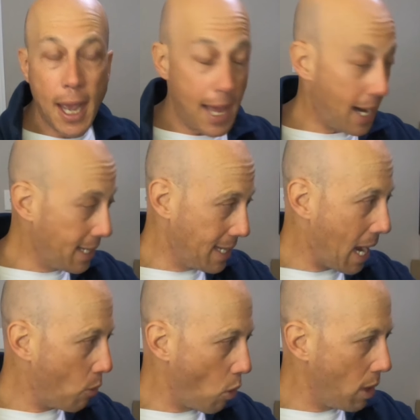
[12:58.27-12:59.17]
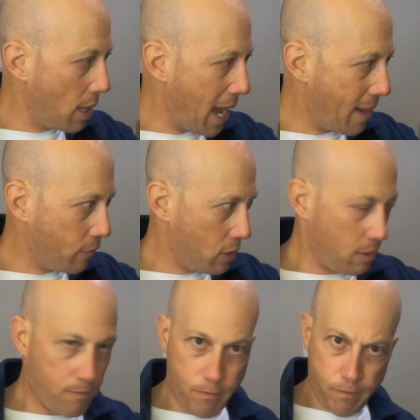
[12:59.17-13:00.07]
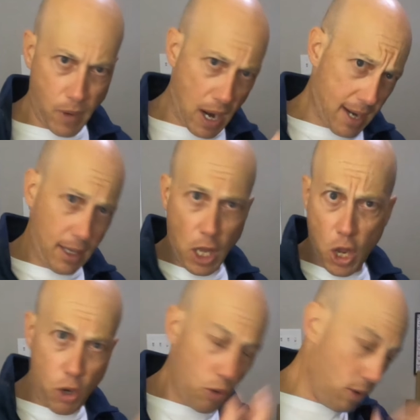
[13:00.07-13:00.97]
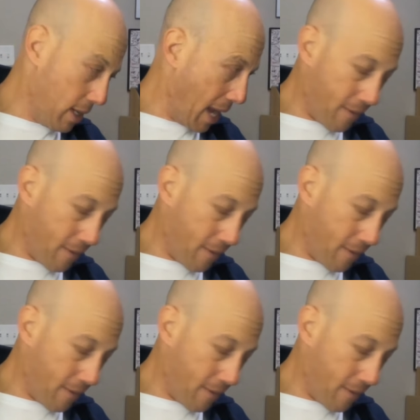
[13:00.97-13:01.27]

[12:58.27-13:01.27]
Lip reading: and I did not want to have to unload and